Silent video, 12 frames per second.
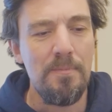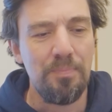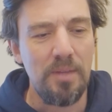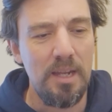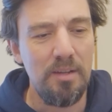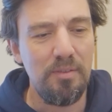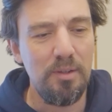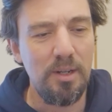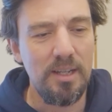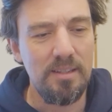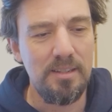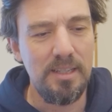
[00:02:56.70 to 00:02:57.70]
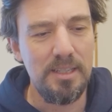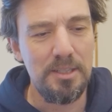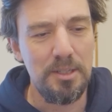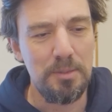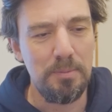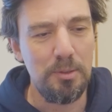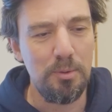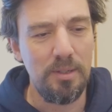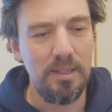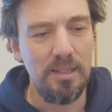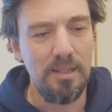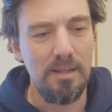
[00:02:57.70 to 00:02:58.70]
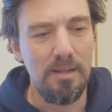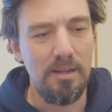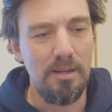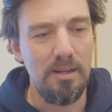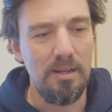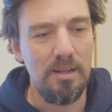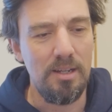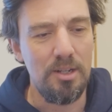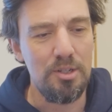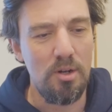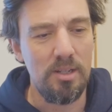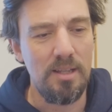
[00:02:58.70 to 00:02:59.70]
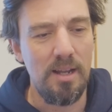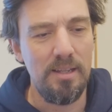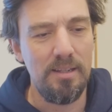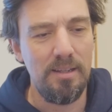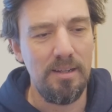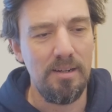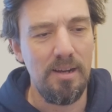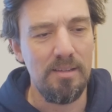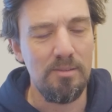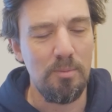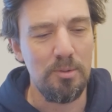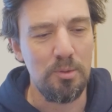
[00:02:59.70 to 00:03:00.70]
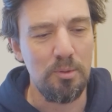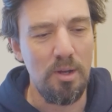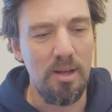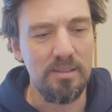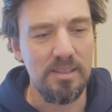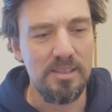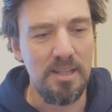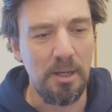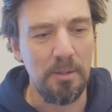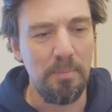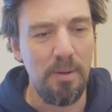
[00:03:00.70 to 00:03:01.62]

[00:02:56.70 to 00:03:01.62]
And if we look at the distance between Charlie Dalin here and Thomas Rouillant in second